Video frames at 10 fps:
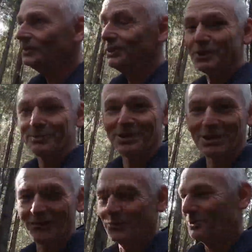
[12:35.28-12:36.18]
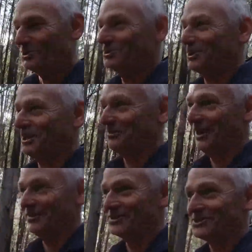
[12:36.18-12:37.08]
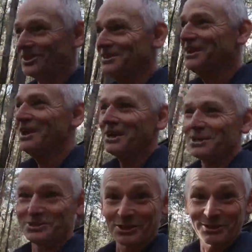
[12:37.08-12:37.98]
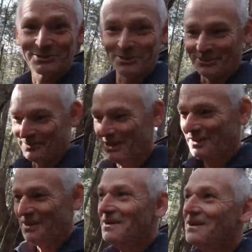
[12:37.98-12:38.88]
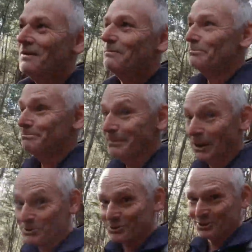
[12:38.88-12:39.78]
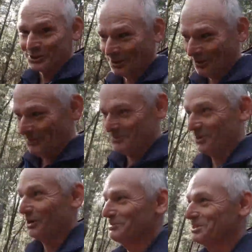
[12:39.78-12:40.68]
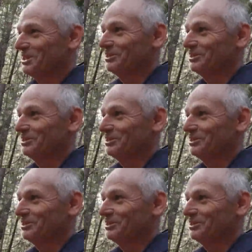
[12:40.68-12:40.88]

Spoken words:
Well, you got to be careful what you say around this thing because it'll do it most of the time, 90% of